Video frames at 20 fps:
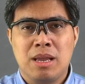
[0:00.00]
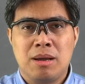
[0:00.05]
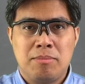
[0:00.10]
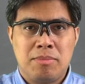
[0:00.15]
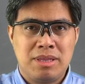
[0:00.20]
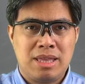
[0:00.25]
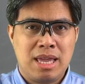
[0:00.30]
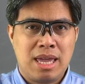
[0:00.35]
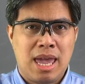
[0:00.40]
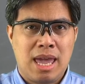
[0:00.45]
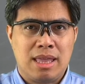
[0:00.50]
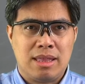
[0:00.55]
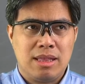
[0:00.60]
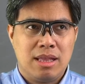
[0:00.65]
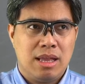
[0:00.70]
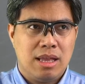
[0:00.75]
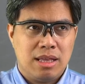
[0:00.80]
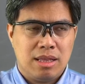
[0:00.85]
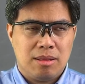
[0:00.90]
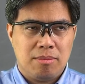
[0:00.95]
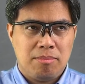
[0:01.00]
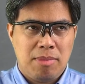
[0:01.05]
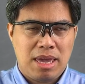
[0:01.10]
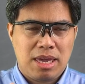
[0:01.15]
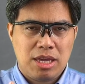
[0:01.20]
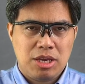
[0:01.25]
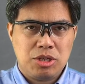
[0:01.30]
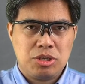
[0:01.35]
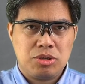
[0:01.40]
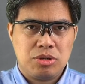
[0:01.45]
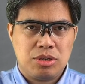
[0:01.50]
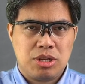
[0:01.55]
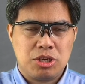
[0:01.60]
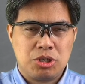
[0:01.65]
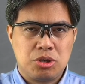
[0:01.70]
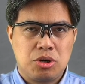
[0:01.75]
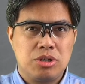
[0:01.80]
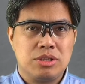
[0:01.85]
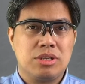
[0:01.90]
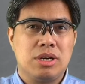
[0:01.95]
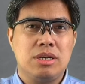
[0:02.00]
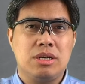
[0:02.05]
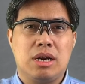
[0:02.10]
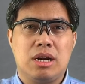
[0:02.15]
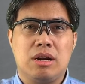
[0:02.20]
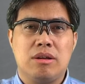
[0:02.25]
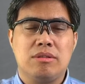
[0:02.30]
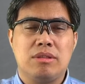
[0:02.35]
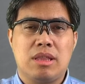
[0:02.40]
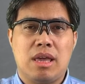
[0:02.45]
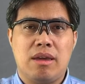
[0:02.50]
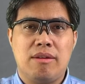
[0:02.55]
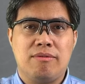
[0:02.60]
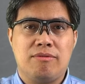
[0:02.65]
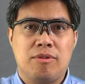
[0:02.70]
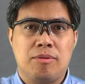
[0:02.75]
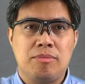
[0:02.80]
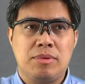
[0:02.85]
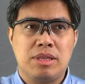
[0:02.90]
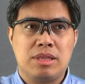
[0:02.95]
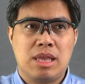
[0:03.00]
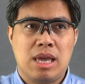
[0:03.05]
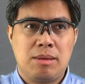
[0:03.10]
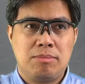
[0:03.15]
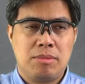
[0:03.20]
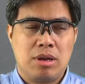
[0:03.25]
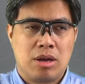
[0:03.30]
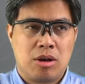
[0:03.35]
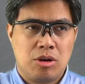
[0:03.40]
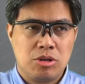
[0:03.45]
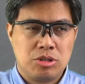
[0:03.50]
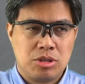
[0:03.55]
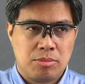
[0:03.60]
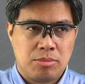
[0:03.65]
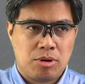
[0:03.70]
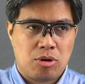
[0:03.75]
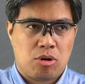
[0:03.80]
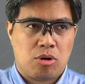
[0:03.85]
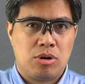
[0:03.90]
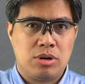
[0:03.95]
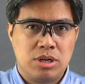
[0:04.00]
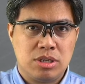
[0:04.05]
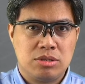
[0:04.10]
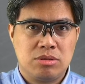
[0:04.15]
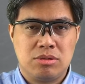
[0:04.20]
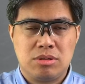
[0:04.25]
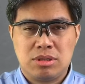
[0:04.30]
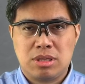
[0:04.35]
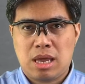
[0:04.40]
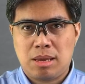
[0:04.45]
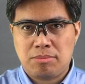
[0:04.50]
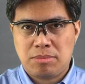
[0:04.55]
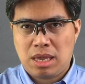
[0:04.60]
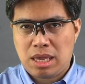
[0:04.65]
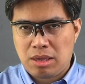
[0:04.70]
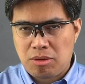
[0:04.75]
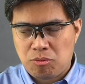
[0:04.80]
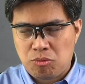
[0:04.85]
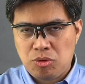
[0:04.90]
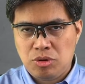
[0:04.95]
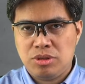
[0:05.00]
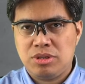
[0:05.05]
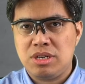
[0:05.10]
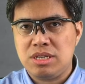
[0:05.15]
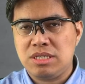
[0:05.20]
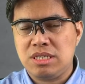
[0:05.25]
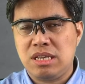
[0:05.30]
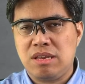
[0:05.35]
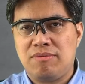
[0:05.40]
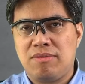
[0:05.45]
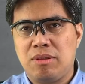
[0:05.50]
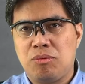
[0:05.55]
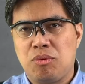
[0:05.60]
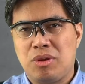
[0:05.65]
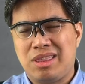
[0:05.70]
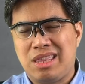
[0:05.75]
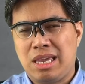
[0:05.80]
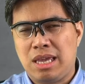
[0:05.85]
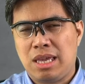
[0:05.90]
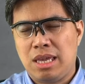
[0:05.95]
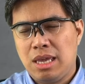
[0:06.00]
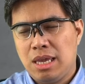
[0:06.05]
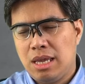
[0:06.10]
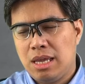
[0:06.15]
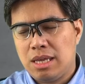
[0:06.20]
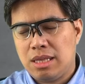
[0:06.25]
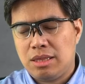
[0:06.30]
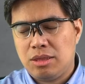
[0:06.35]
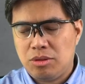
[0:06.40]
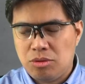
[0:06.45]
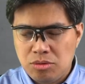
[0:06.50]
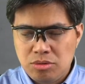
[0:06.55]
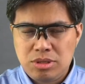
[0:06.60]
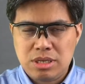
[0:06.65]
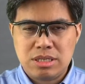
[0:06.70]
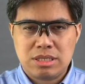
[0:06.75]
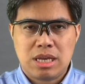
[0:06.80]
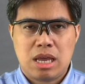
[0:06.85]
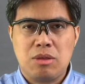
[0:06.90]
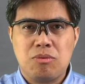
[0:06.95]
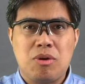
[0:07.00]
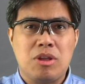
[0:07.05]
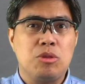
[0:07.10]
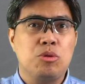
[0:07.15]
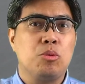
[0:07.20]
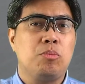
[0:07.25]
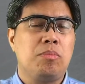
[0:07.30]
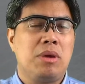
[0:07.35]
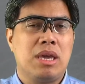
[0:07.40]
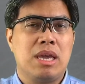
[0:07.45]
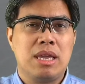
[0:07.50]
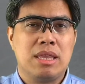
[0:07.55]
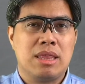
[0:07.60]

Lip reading: But again, making sure the short turnaround time from the time the customer orders to the time that you would receive it when they do decide when to pick it